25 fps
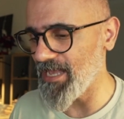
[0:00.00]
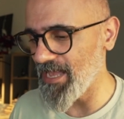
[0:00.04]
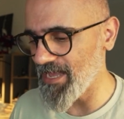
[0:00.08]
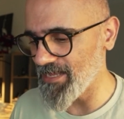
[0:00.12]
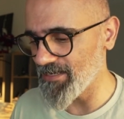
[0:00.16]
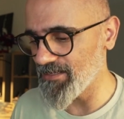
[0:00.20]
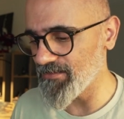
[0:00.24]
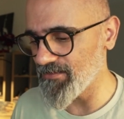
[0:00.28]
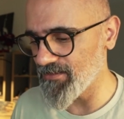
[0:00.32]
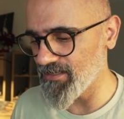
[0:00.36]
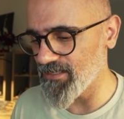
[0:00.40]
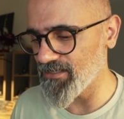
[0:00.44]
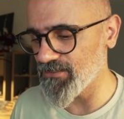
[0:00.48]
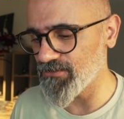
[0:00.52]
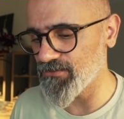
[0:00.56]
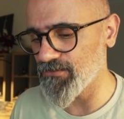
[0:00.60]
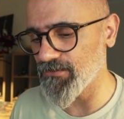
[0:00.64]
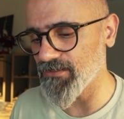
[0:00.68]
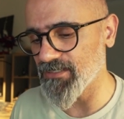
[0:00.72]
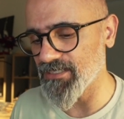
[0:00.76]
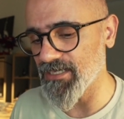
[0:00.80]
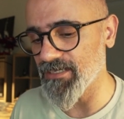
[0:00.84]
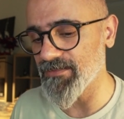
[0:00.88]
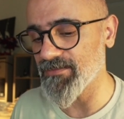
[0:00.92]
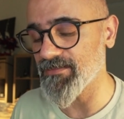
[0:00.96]
anything to
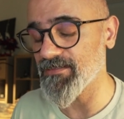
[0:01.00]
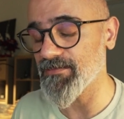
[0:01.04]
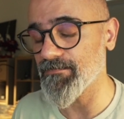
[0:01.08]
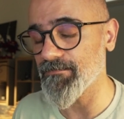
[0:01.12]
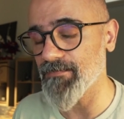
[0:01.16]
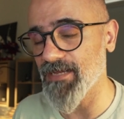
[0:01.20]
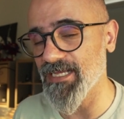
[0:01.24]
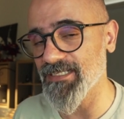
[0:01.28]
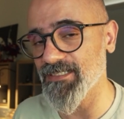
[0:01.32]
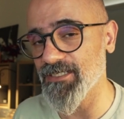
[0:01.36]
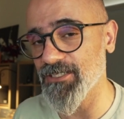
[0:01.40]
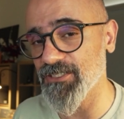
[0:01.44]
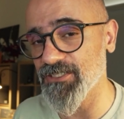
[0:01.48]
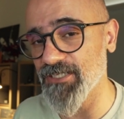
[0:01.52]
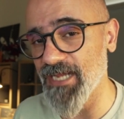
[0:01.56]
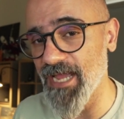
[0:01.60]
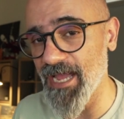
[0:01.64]
get the message